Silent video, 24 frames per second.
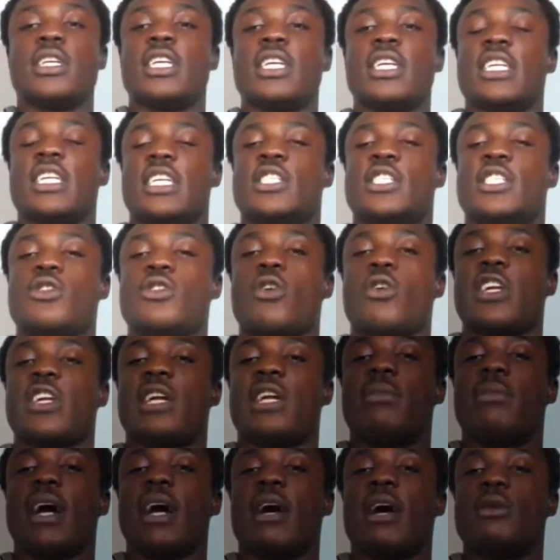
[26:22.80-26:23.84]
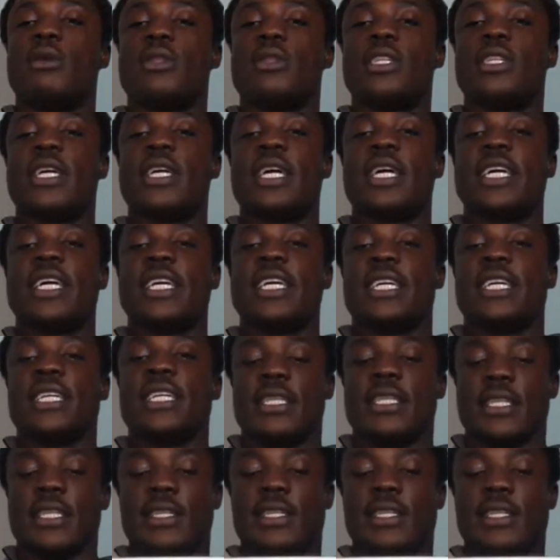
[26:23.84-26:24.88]
is talking about
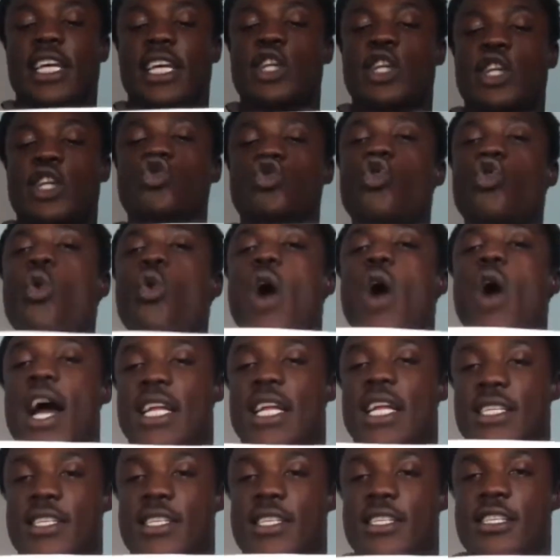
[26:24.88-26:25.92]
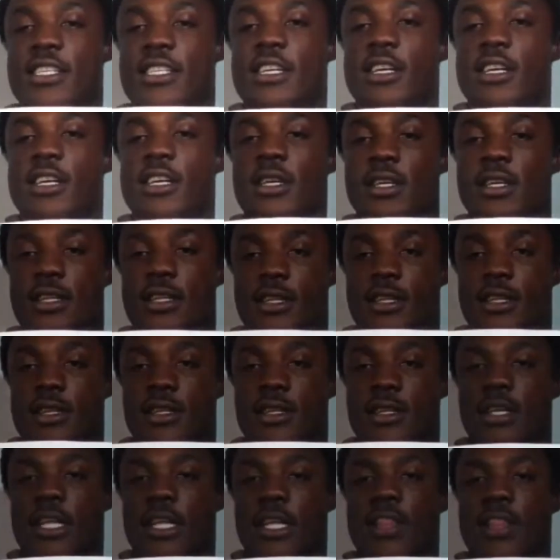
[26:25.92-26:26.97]
the nuance
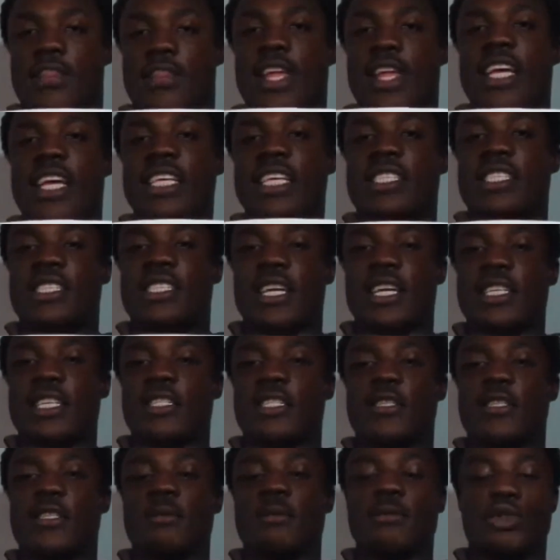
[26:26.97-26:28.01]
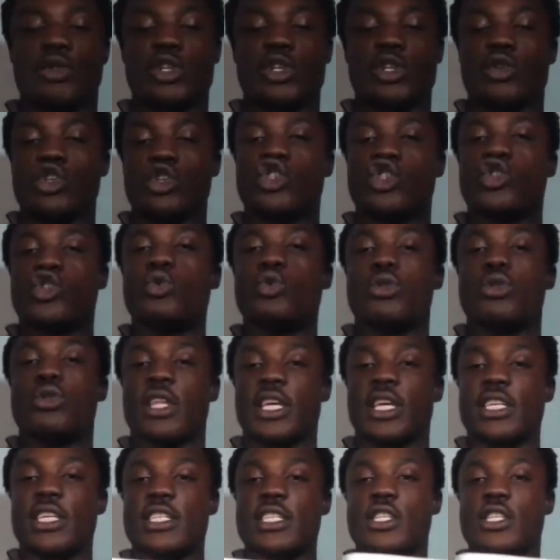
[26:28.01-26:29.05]
that exists between those two
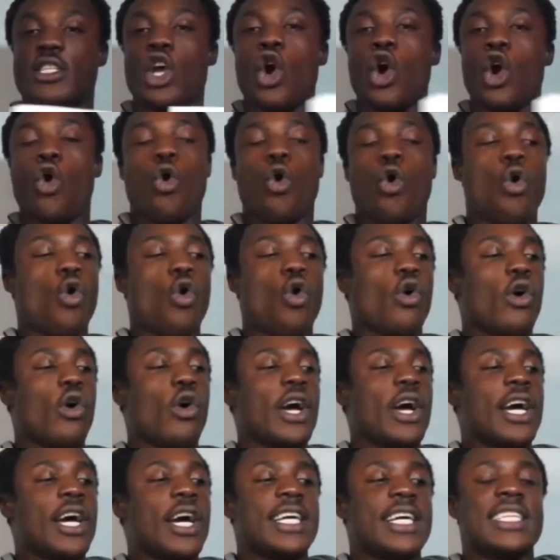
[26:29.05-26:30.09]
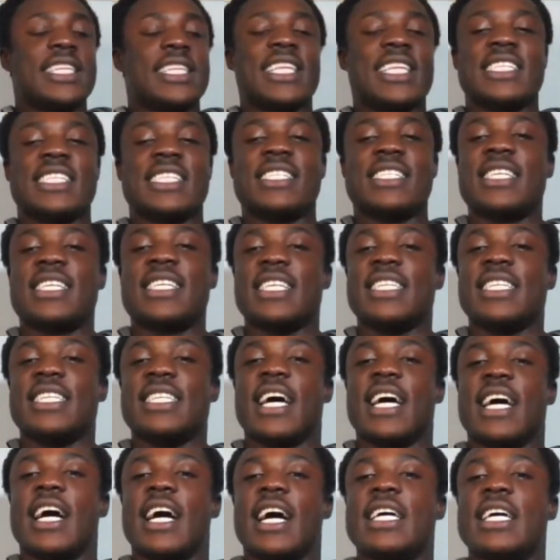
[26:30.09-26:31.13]
things, or this
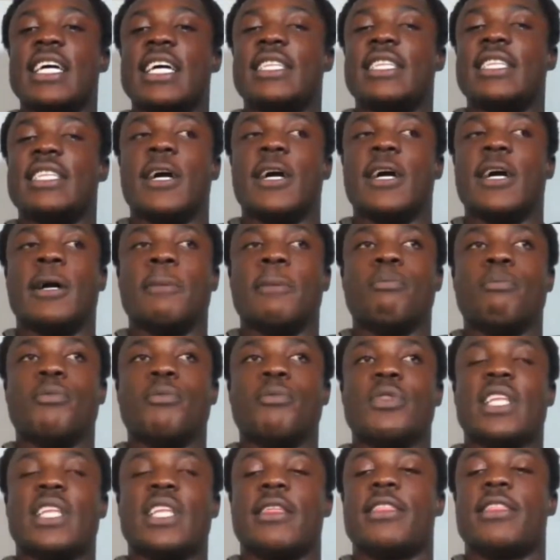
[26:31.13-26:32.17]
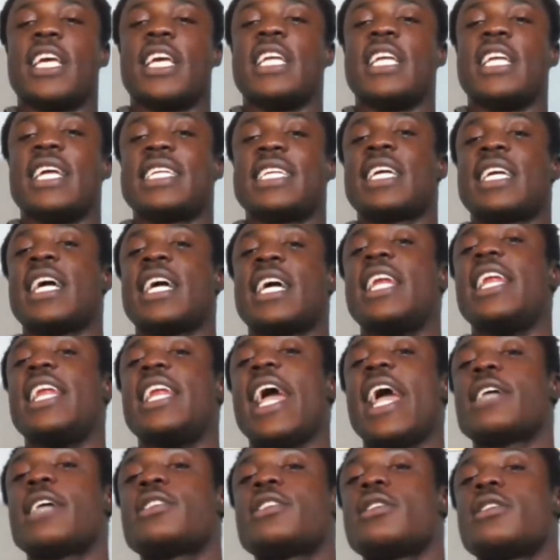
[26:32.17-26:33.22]
the thing that
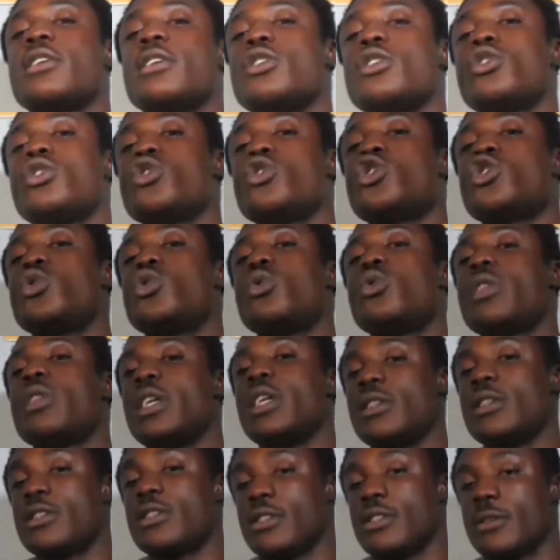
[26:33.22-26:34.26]
connects those two things.